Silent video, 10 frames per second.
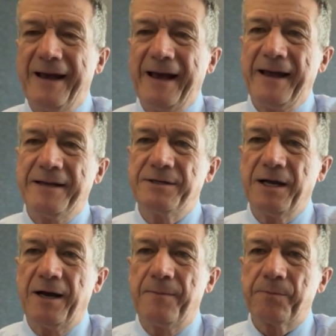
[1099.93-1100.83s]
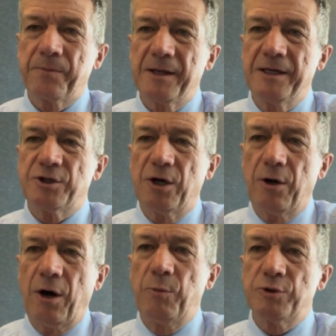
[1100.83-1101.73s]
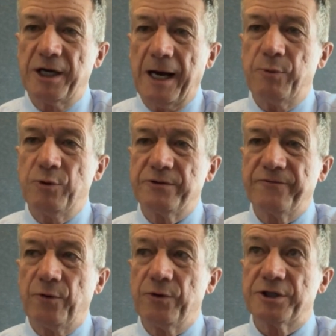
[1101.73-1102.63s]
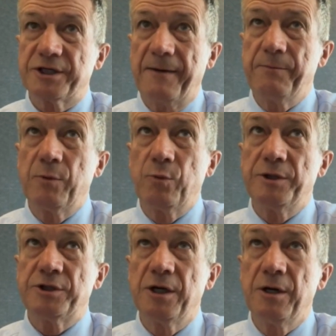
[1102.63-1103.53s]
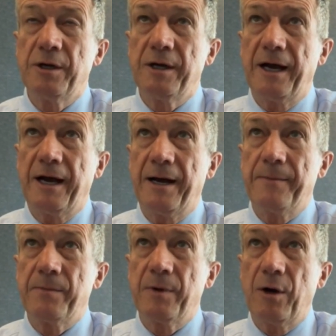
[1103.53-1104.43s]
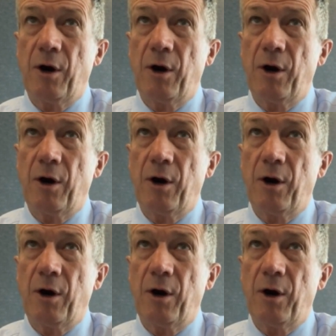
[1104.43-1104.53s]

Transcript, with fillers: and um, it's onwards and upwards for this government, which um,